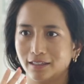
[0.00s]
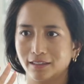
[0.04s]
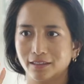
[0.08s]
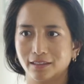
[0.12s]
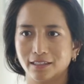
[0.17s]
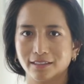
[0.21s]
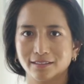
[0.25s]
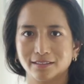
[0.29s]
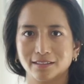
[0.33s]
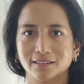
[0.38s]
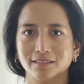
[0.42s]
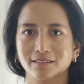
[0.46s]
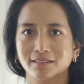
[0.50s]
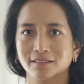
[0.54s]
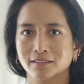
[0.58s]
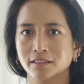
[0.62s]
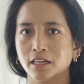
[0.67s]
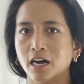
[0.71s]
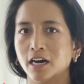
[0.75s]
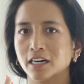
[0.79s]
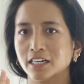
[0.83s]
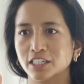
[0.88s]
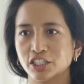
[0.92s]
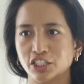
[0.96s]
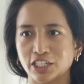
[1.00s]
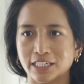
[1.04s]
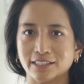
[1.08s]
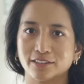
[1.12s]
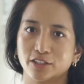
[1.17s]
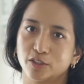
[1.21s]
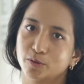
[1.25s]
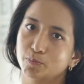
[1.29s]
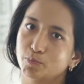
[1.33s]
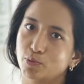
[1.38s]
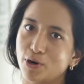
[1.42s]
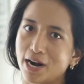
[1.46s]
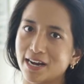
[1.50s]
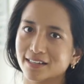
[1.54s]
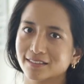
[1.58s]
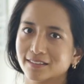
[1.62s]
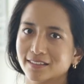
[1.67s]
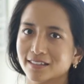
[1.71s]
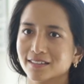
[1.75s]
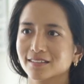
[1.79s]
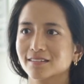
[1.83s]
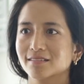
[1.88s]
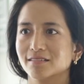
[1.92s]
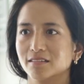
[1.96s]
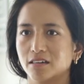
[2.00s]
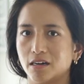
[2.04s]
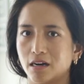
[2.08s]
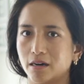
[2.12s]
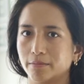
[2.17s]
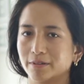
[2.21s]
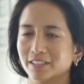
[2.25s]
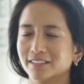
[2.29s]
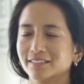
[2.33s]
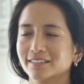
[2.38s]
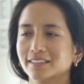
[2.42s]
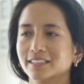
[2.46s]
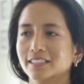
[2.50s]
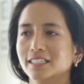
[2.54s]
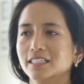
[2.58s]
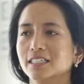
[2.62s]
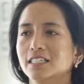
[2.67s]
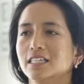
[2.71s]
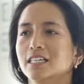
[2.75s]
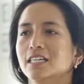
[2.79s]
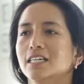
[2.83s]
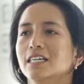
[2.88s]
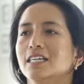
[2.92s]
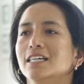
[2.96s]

this is not a gendered practice, obviously.